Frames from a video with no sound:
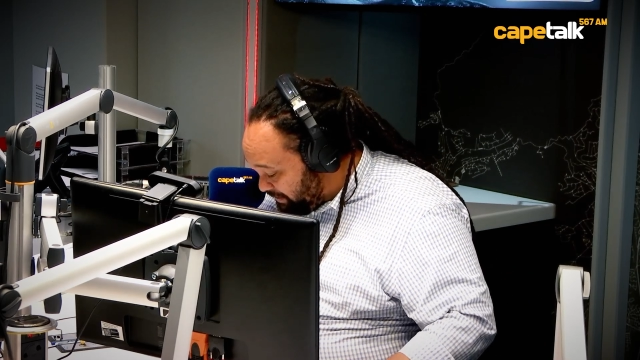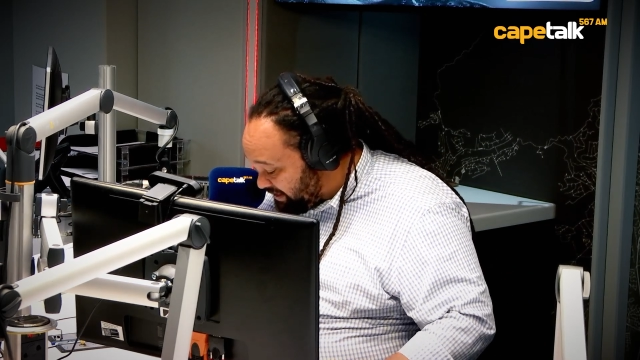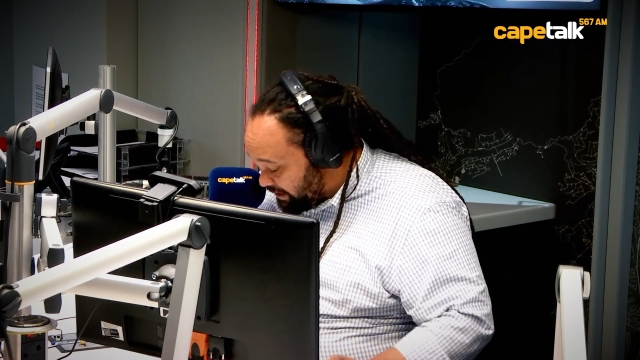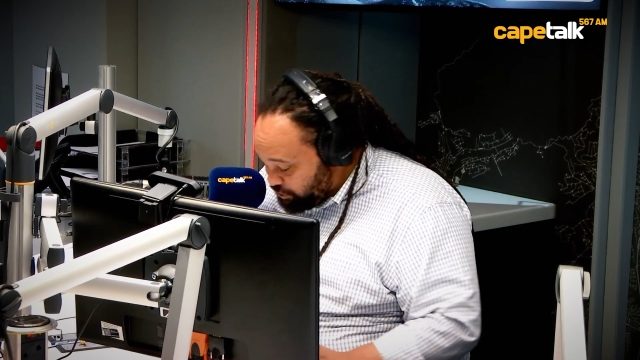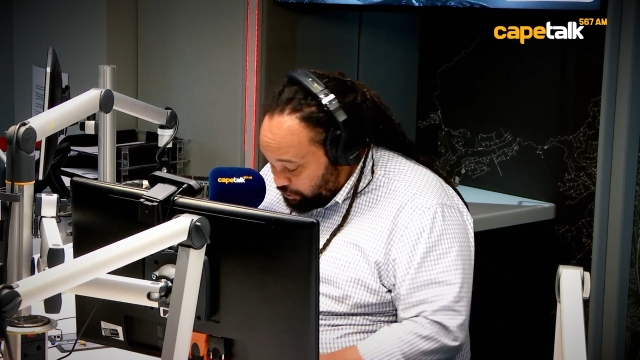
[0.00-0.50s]

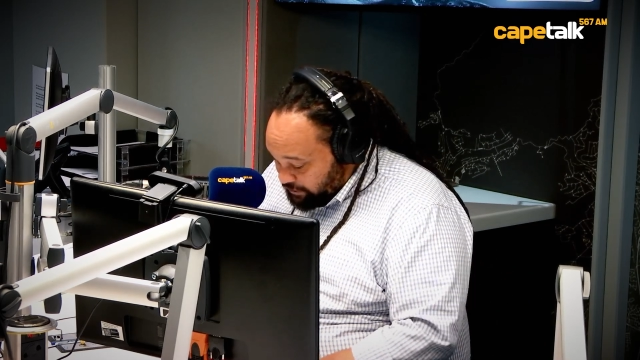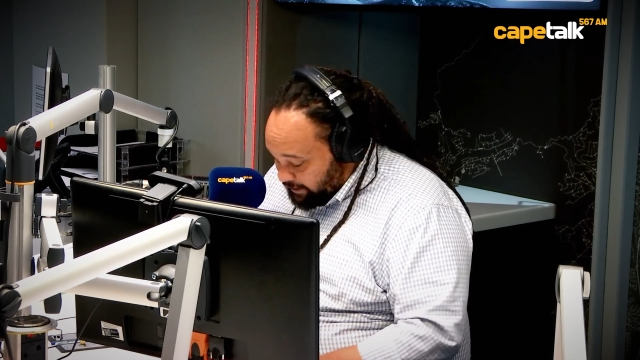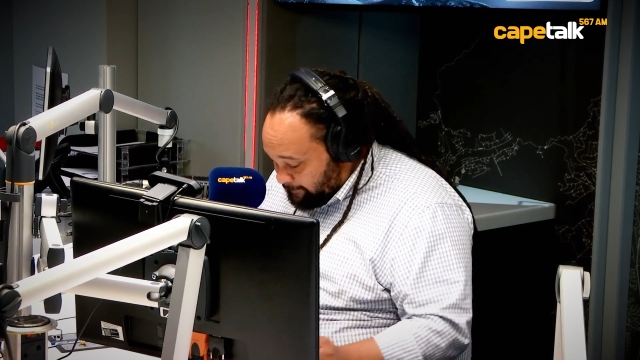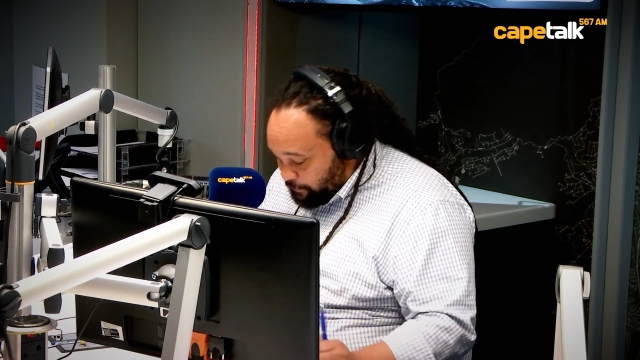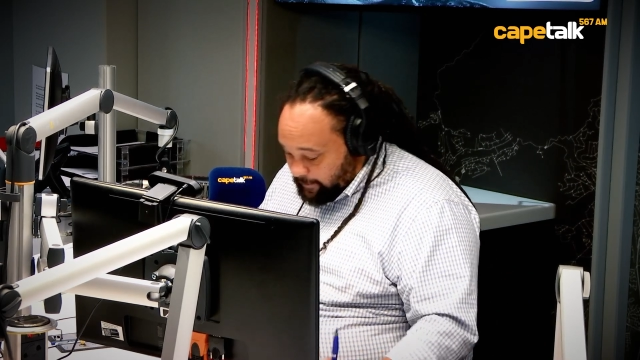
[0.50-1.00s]
touching on
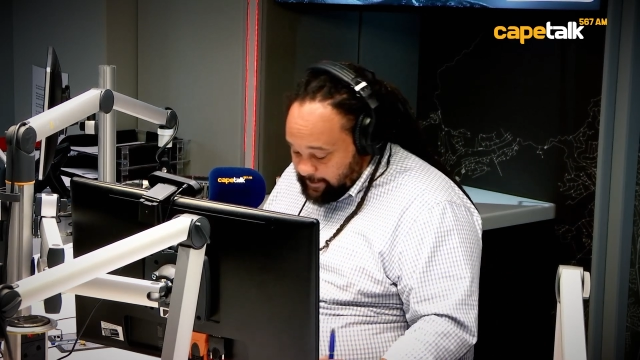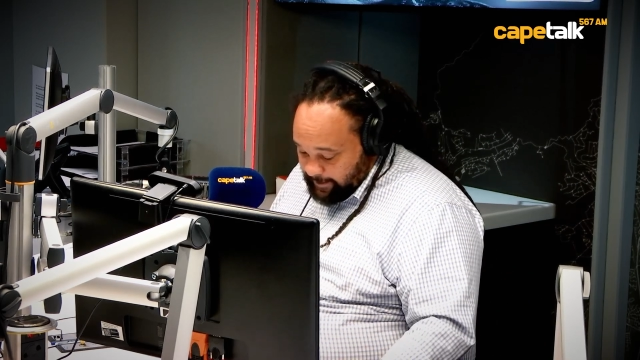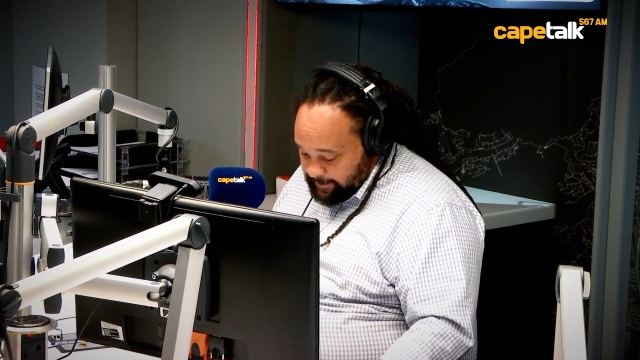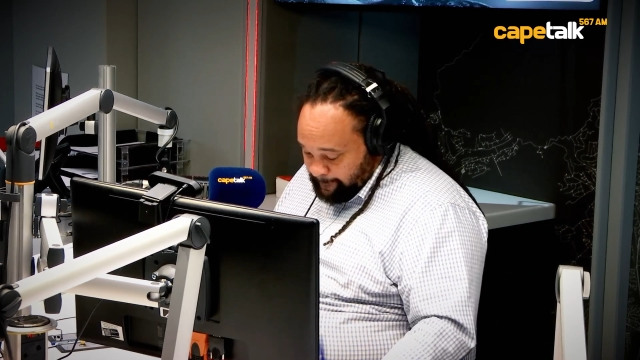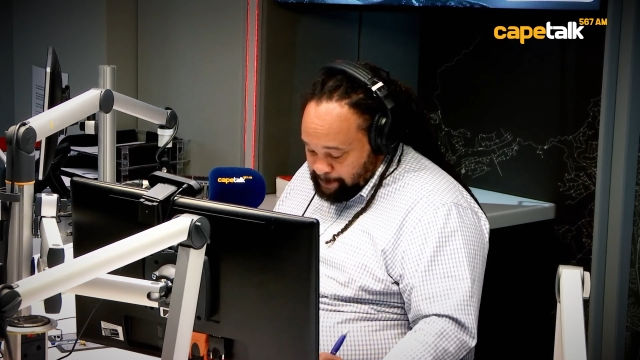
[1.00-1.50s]
that, trying to
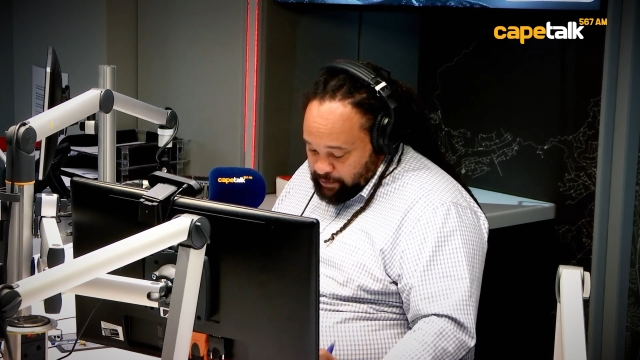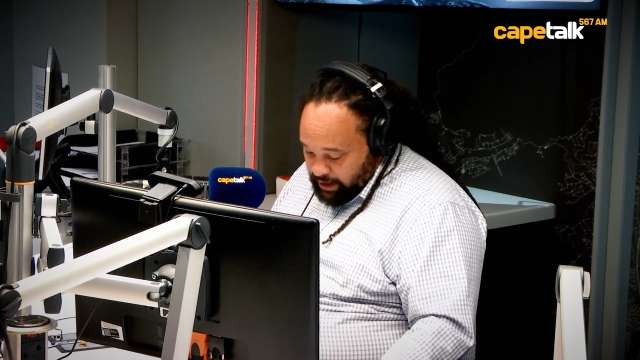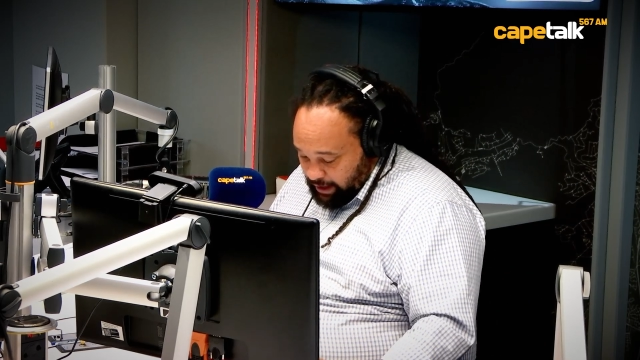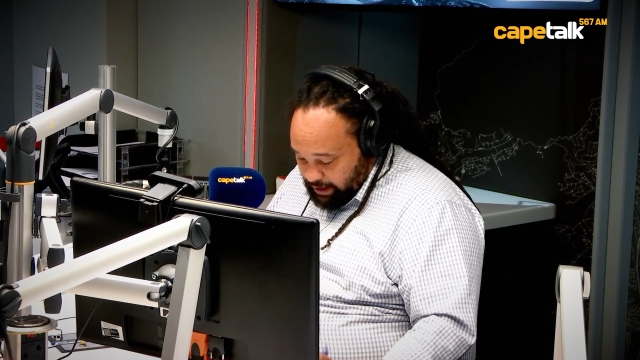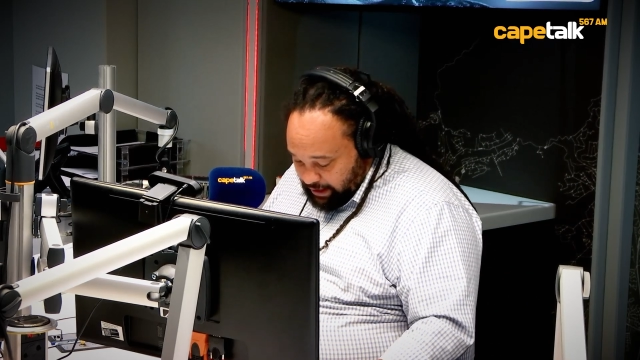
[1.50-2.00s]
get
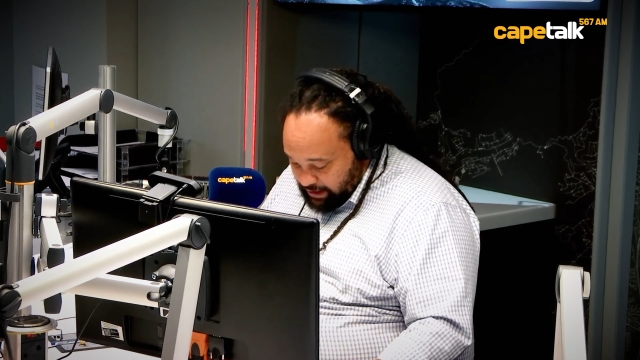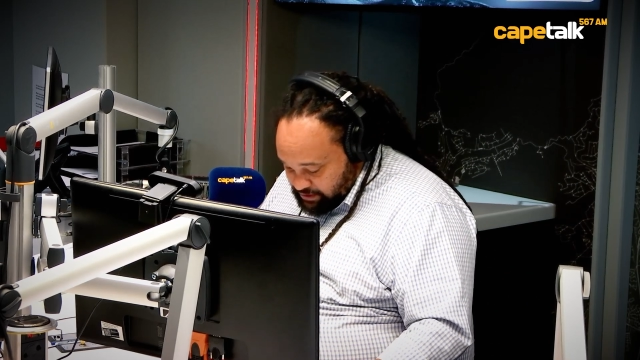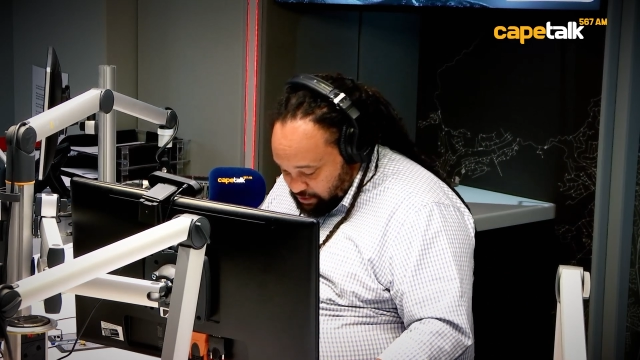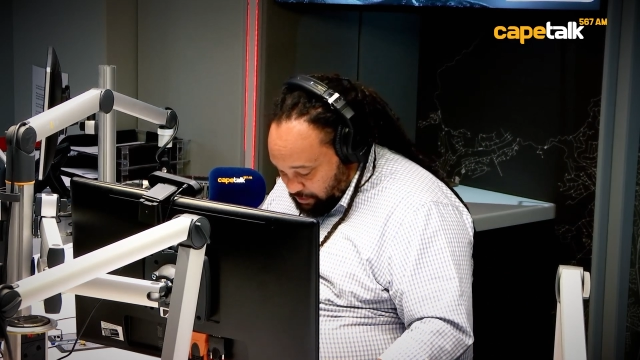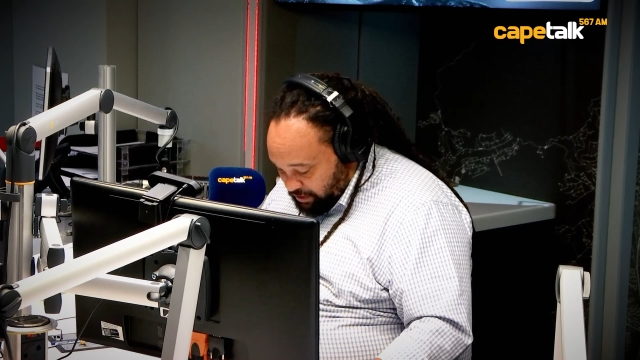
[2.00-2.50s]
our heads
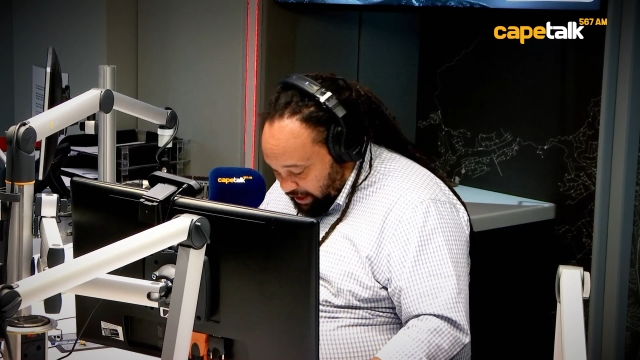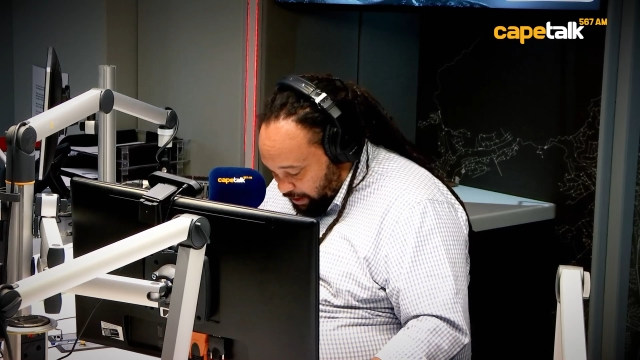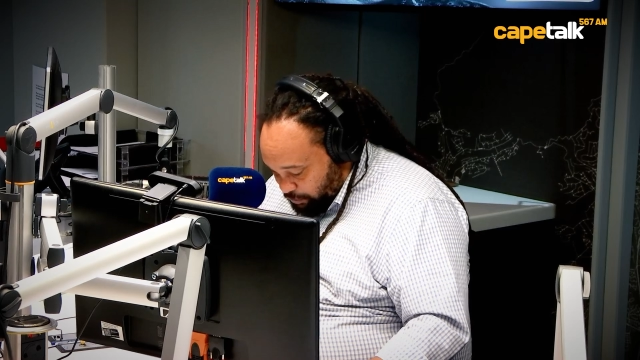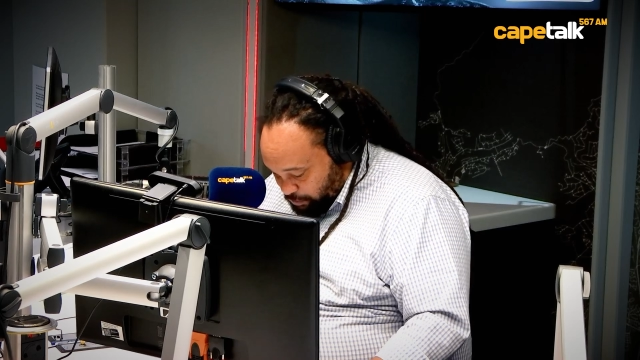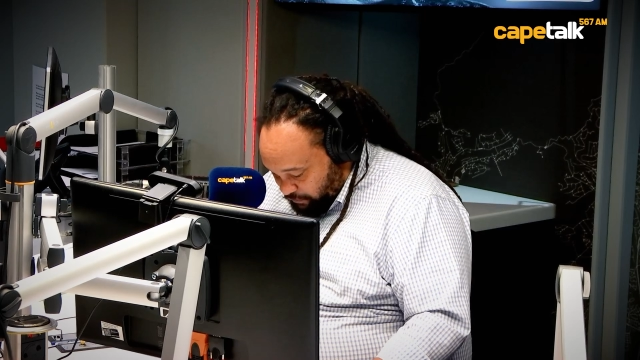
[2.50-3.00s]
around
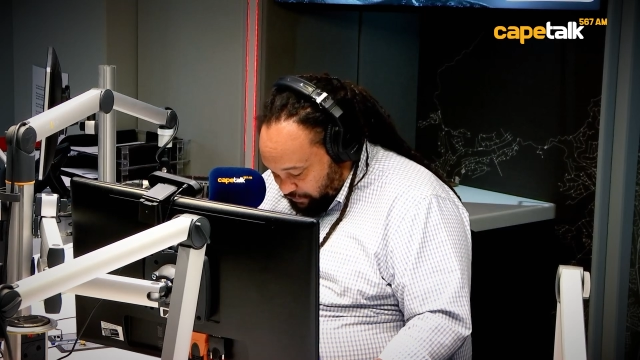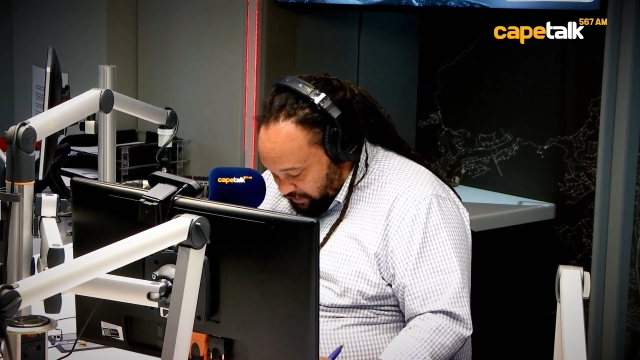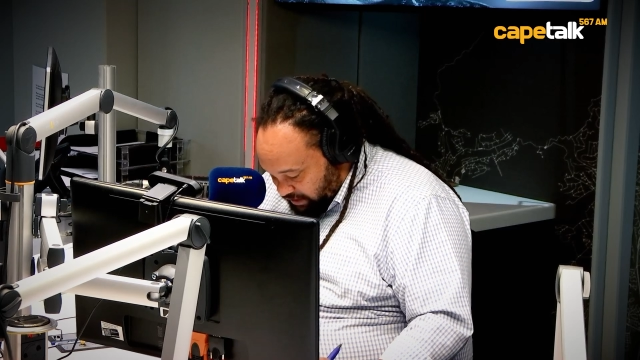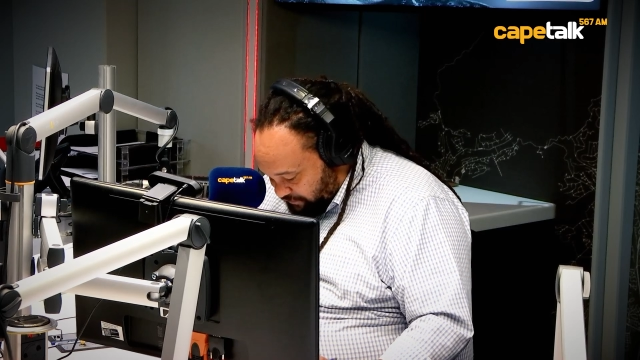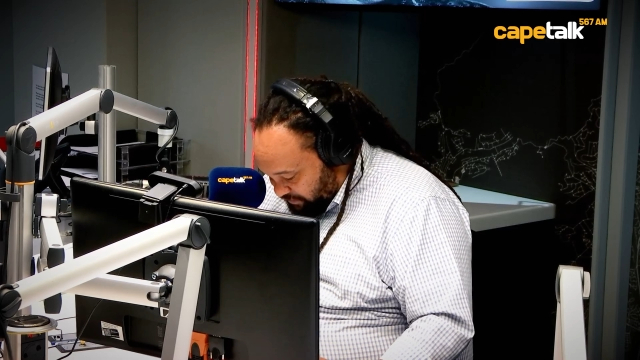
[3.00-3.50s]
how it will
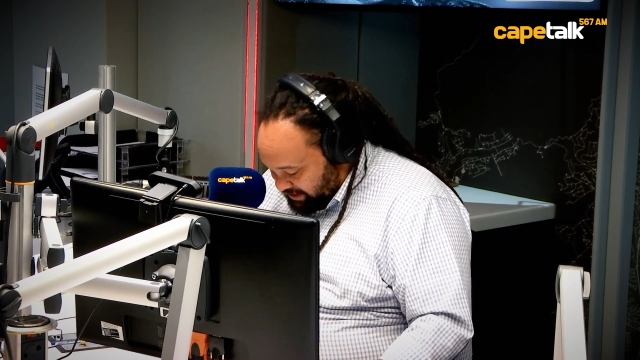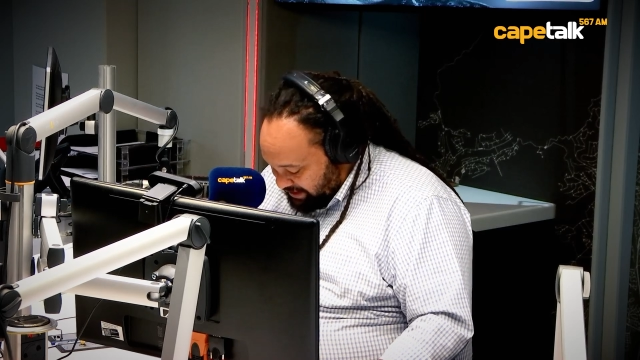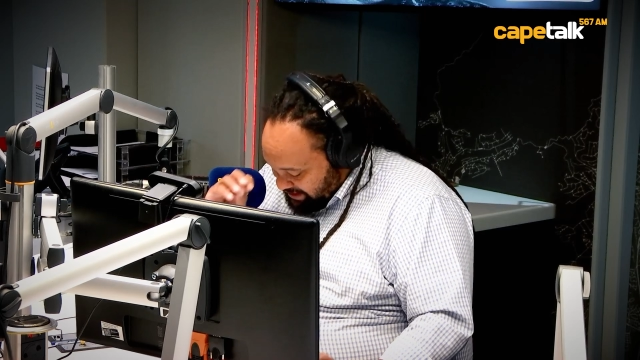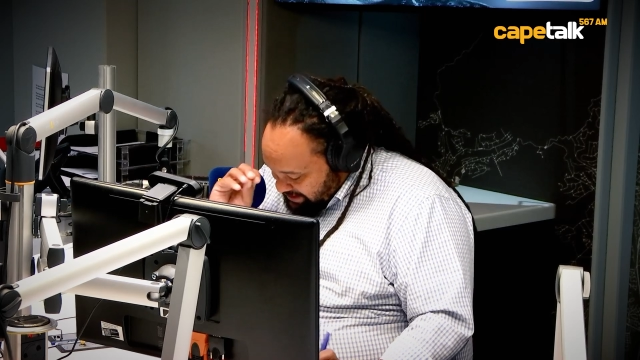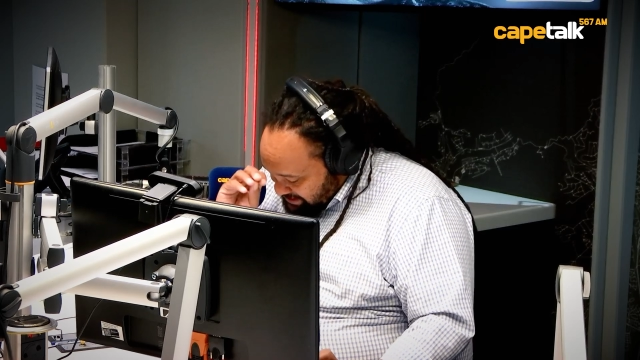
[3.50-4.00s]
affect
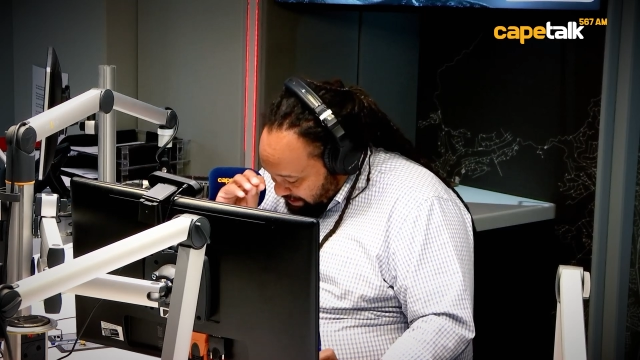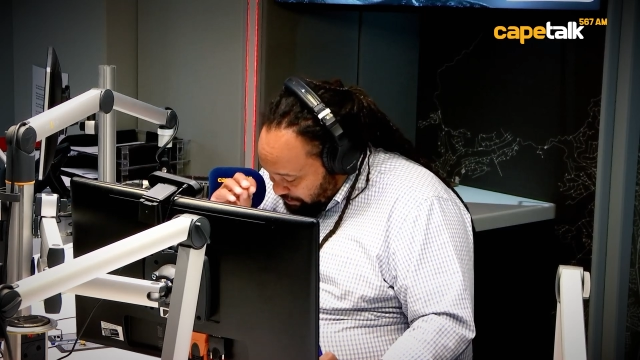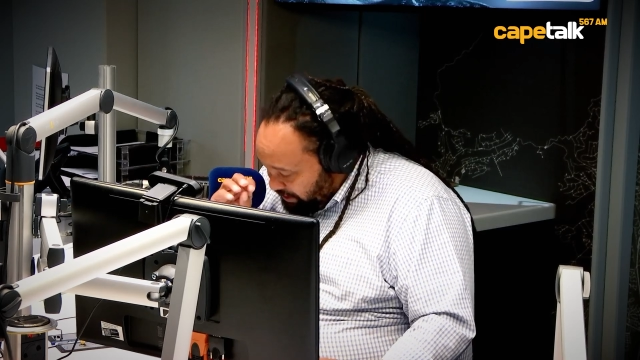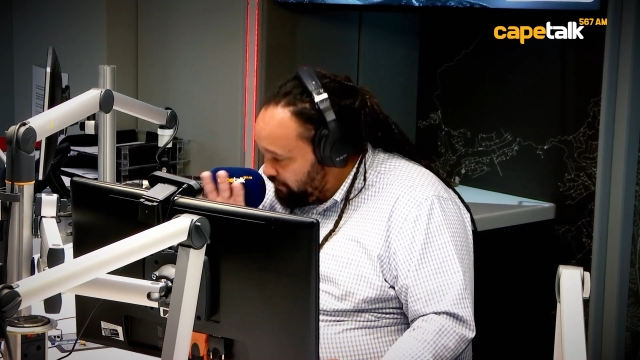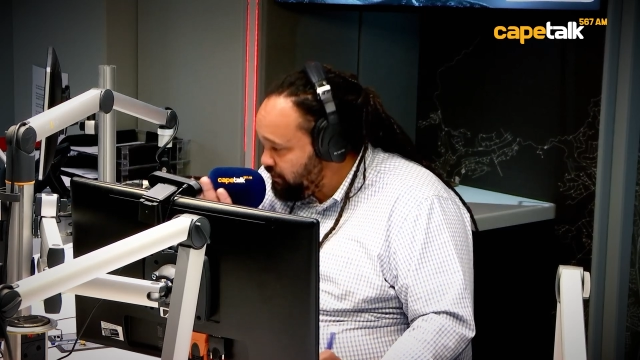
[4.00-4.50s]

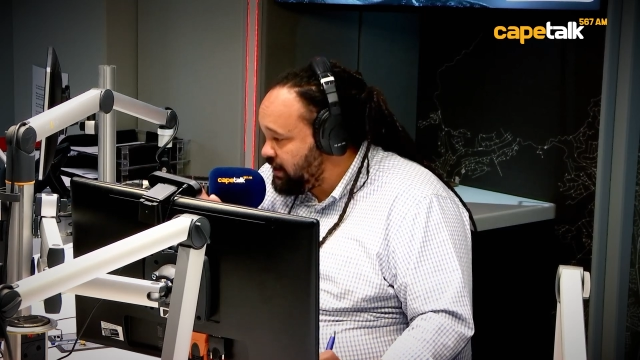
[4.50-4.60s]
South African